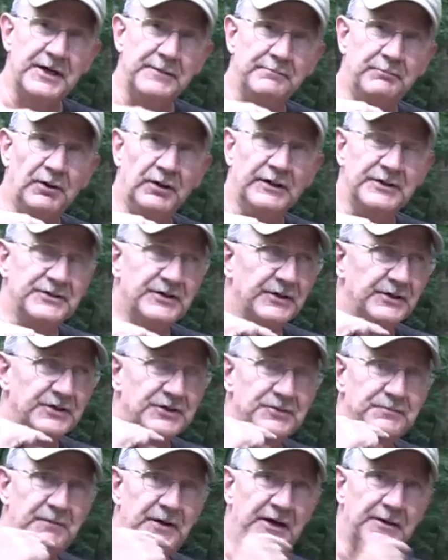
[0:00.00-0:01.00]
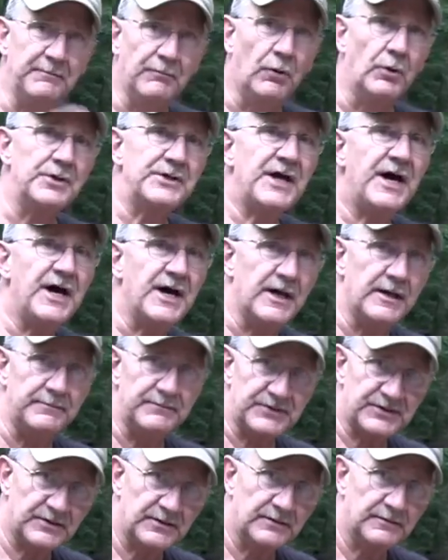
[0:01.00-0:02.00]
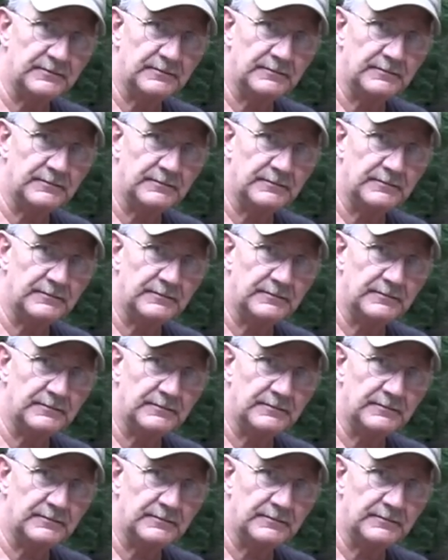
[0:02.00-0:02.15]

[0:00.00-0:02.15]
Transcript: that bullet's going to spin more times